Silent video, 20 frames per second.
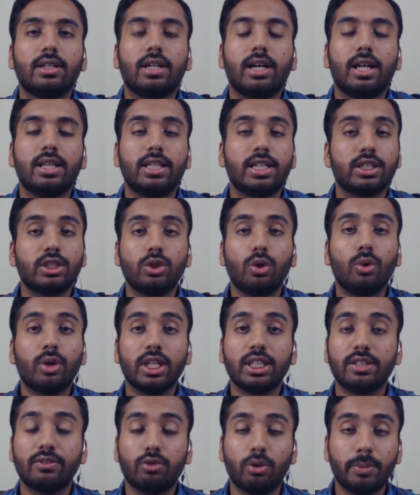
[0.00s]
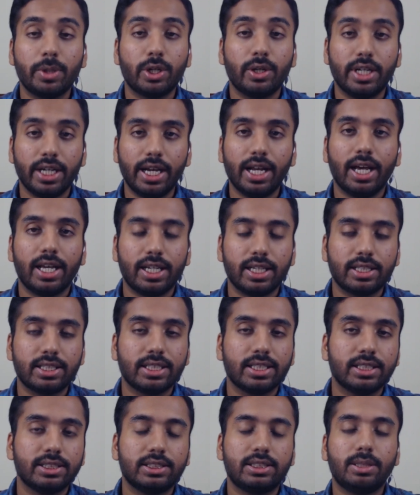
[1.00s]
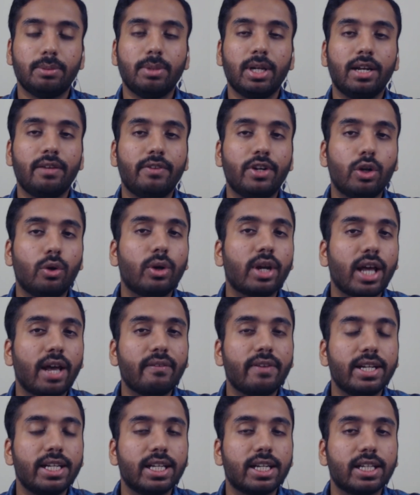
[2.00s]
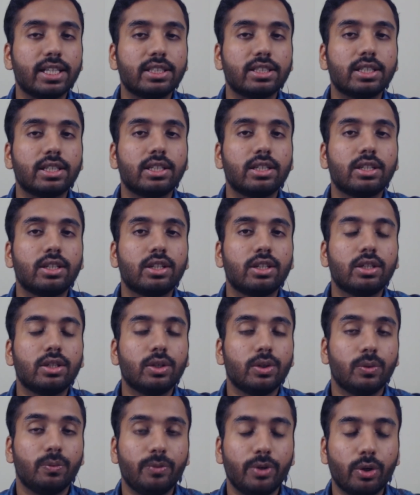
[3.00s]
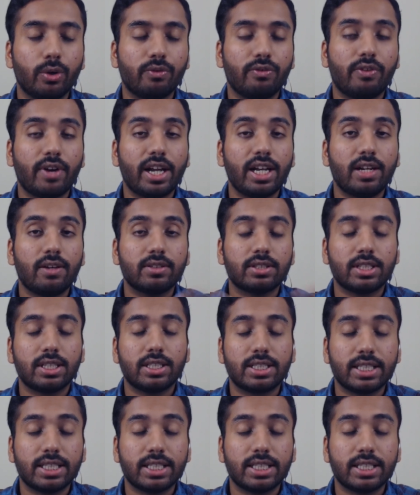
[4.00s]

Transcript: And there is no reason for me to deny it. Similarly, we don't have any reason, we don't find ourselves